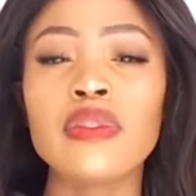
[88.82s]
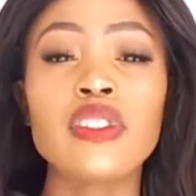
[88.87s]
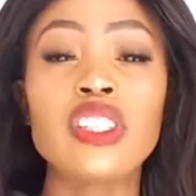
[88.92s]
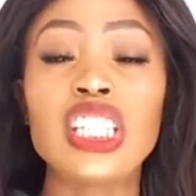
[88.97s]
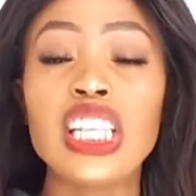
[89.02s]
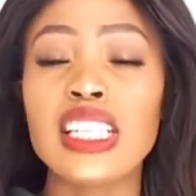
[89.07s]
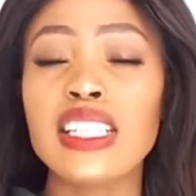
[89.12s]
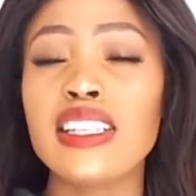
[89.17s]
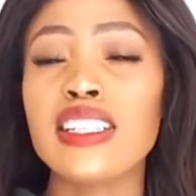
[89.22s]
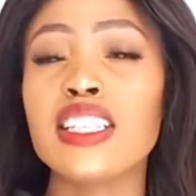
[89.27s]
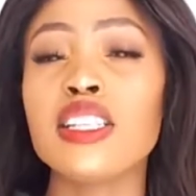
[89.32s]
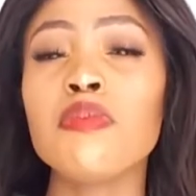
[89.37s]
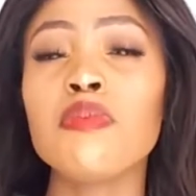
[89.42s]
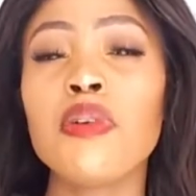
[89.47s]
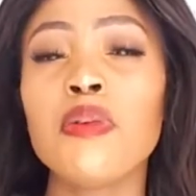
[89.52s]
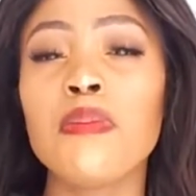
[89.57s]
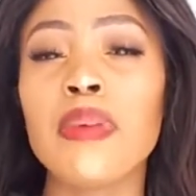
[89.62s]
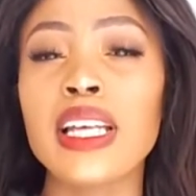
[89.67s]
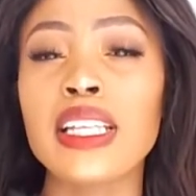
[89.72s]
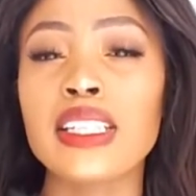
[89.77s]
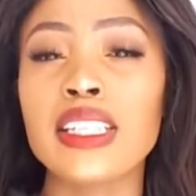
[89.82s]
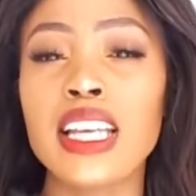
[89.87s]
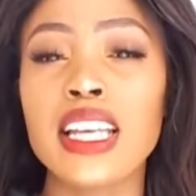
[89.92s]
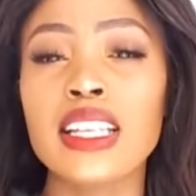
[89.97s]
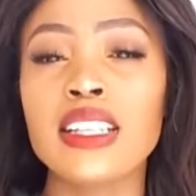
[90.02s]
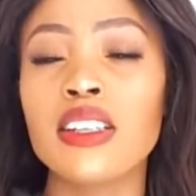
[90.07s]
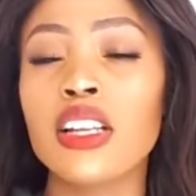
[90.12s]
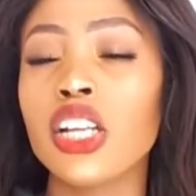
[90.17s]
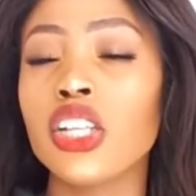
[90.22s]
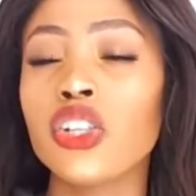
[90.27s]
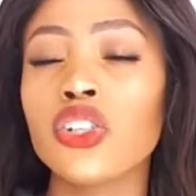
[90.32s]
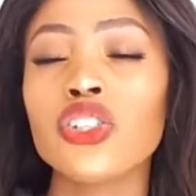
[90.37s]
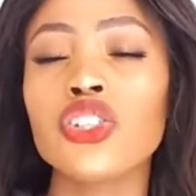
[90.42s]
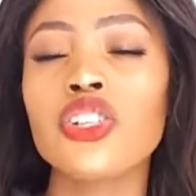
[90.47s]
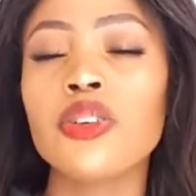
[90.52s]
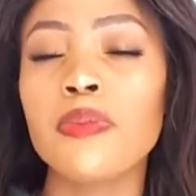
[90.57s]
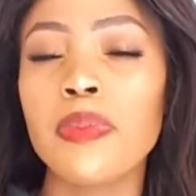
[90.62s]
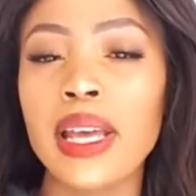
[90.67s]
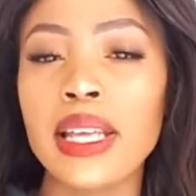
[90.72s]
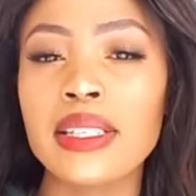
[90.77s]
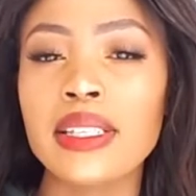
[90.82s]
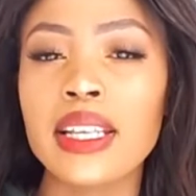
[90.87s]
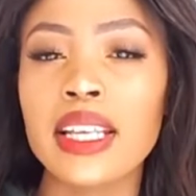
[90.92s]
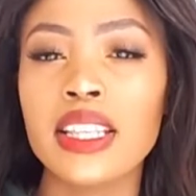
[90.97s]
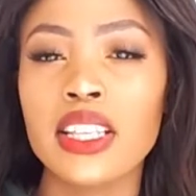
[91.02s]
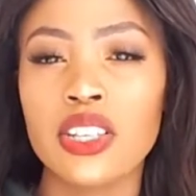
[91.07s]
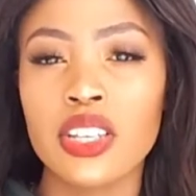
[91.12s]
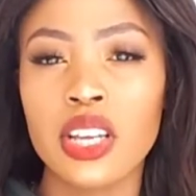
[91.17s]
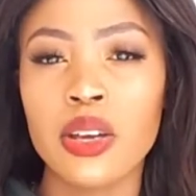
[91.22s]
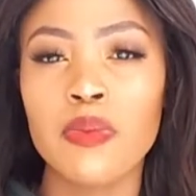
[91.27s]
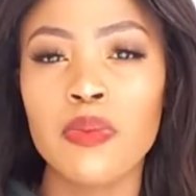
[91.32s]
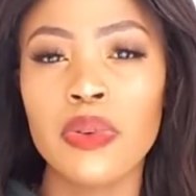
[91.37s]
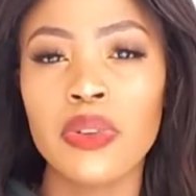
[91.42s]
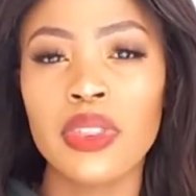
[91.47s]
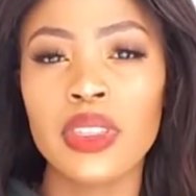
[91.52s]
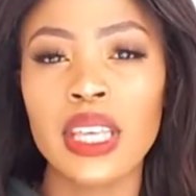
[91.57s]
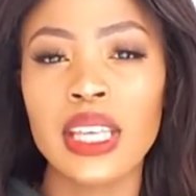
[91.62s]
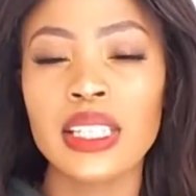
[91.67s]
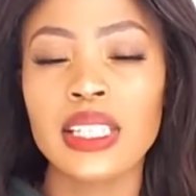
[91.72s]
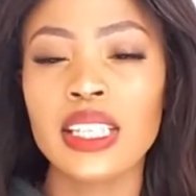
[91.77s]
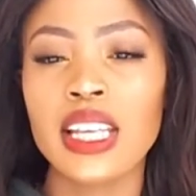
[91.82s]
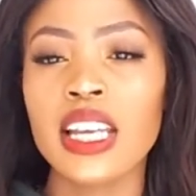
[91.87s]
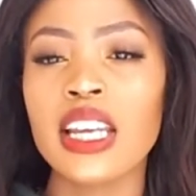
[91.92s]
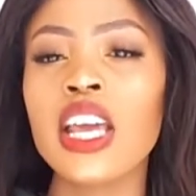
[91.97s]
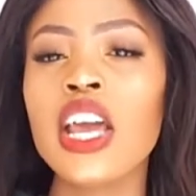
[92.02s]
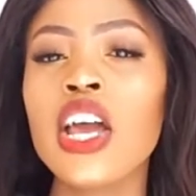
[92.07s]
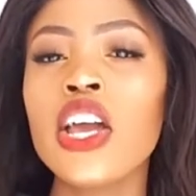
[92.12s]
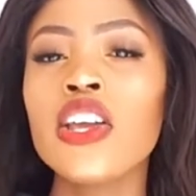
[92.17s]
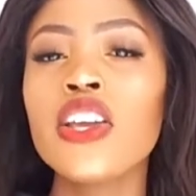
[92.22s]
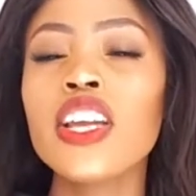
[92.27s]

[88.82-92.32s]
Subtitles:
just a simple basket, a laundry basket that you can put things in.